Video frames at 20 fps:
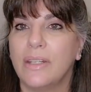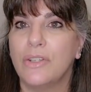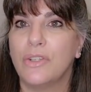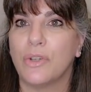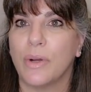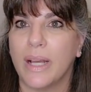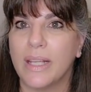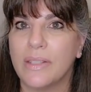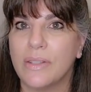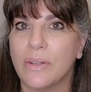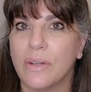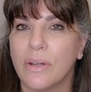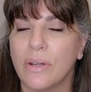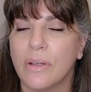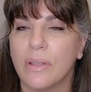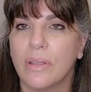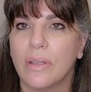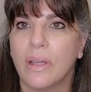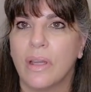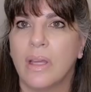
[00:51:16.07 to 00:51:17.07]
dresser
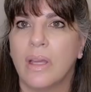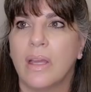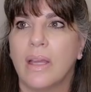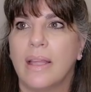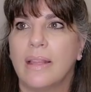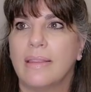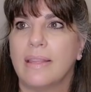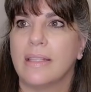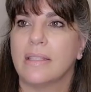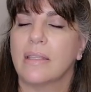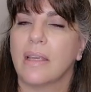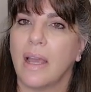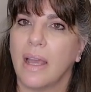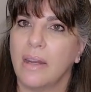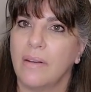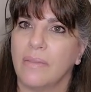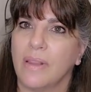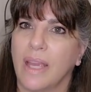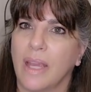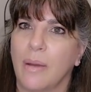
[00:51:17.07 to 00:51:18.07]
that's kind
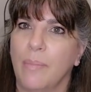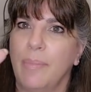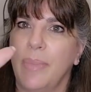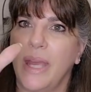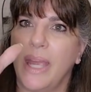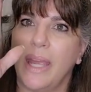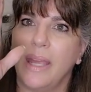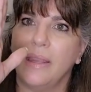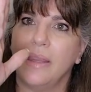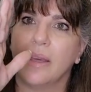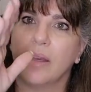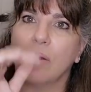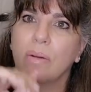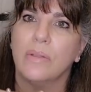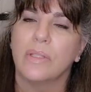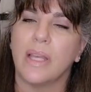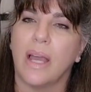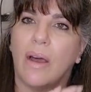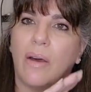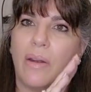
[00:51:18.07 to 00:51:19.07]
of like a bay that
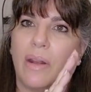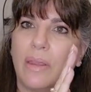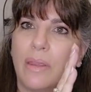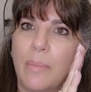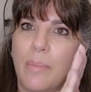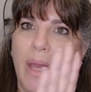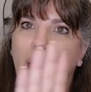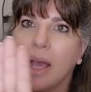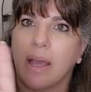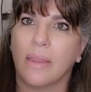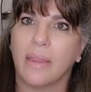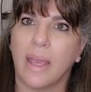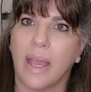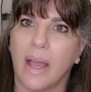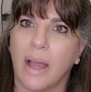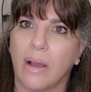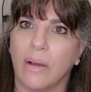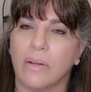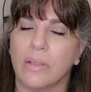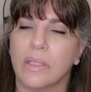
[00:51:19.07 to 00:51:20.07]
goes out at the back of the
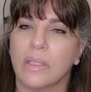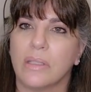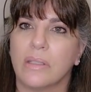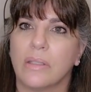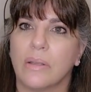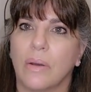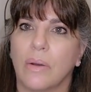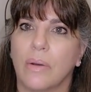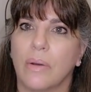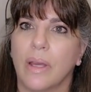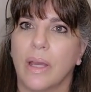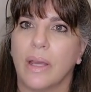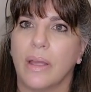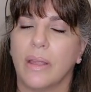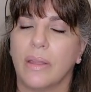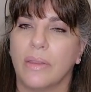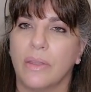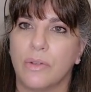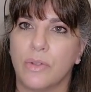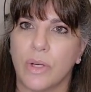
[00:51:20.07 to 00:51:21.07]
house. So
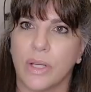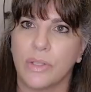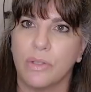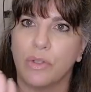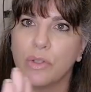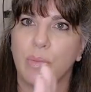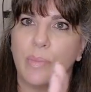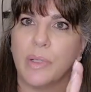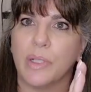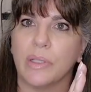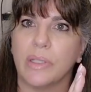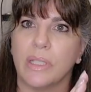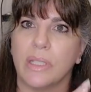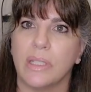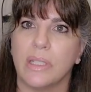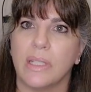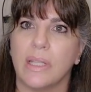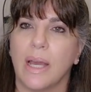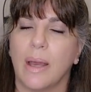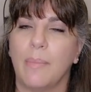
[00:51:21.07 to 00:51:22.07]
the dresser's built
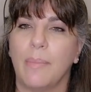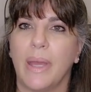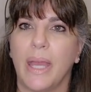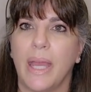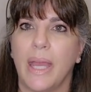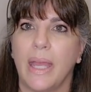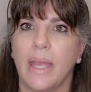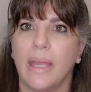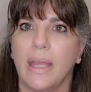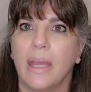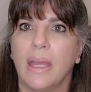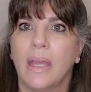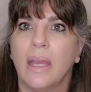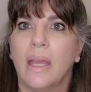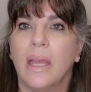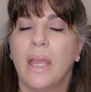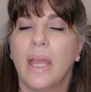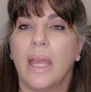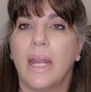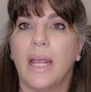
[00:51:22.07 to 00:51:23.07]
into that bay.
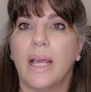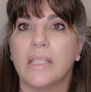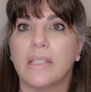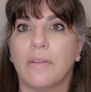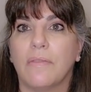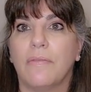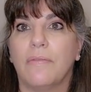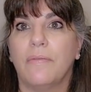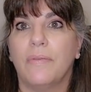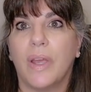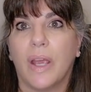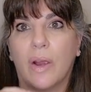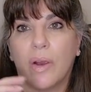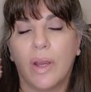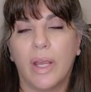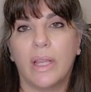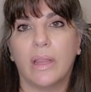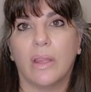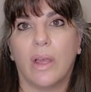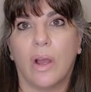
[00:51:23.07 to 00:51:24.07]
It has a
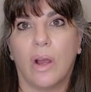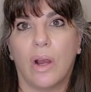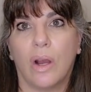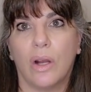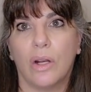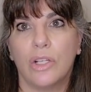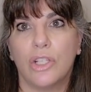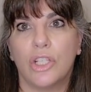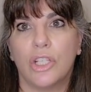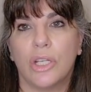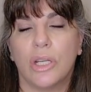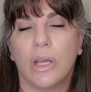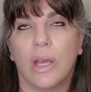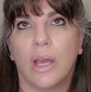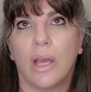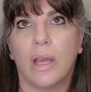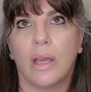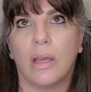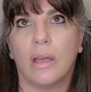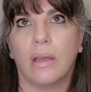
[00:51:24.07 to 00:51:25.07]
very large
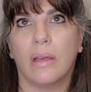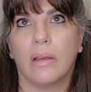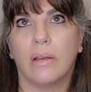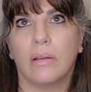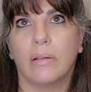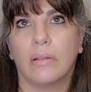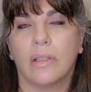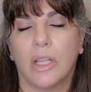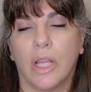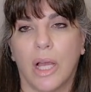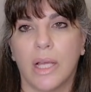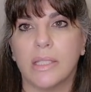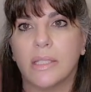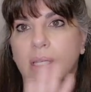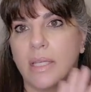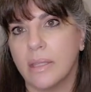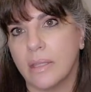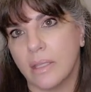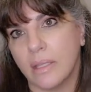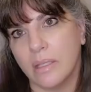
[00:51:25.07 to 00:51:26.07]

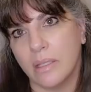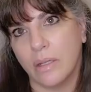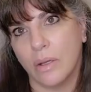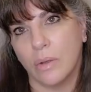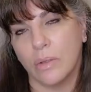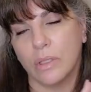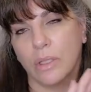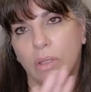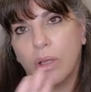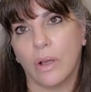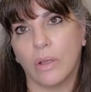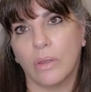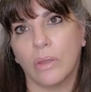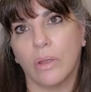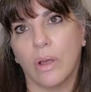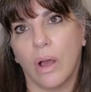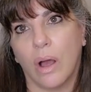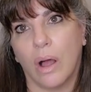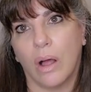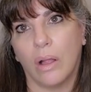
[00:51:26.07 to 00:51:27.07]
closet that goes along
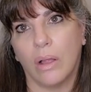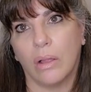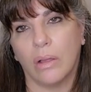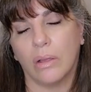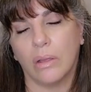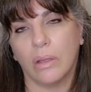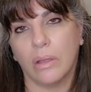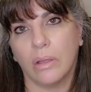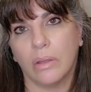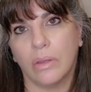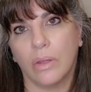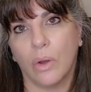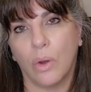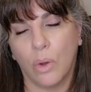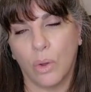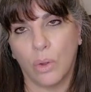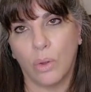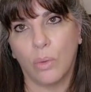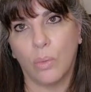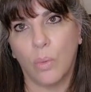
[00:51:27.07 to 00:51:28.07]
the
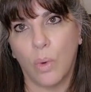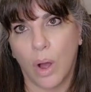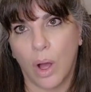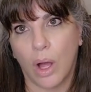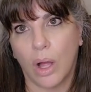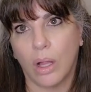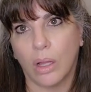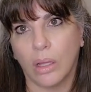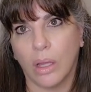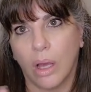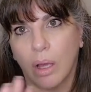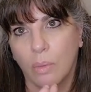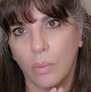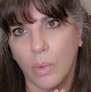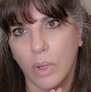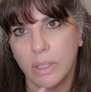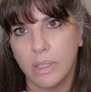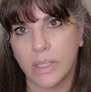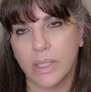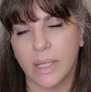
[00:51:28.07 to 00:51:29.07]
whole wall on
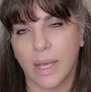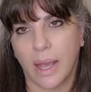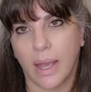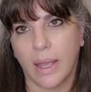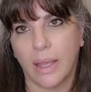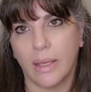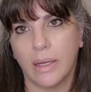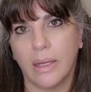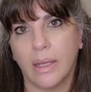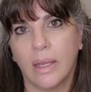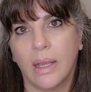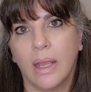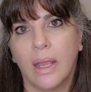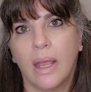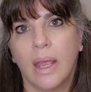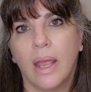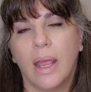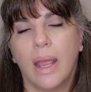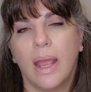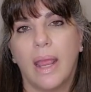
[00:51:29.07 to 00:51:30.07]
one side.
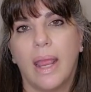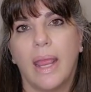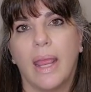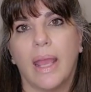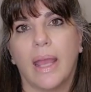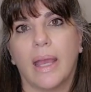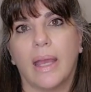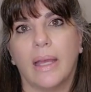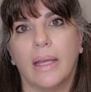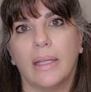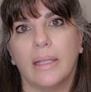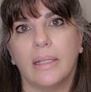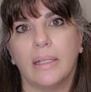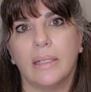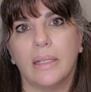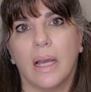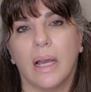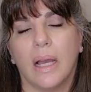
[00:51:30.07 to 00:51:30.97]
And